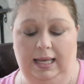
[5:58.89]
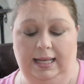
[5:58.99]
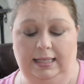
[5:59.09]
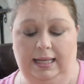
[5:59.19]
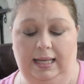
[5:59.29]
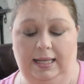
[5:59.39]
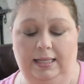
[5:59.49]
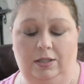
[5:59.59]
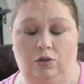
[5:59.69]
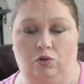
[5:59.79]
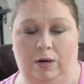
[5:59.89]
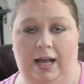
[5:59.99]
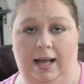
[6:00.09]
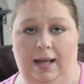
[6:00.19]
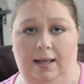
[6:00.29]
it does
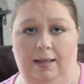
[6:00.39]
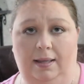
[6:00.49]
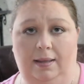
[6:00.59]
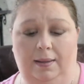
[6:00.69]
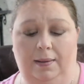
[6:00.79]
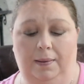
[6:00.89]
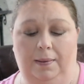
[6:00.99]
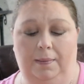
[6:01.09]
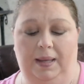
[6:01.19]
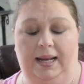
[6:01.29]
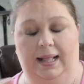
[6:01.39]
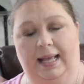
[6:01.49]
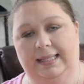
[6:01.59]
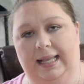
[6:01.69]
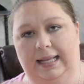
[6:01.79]
dry and it
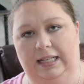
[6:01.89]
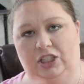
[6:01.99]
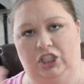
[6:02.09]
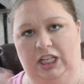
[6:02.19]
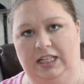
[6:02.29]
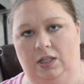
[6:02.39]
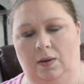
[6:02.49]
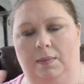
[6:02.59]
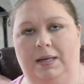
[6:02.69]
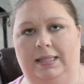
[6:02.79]
has that sheen to it, but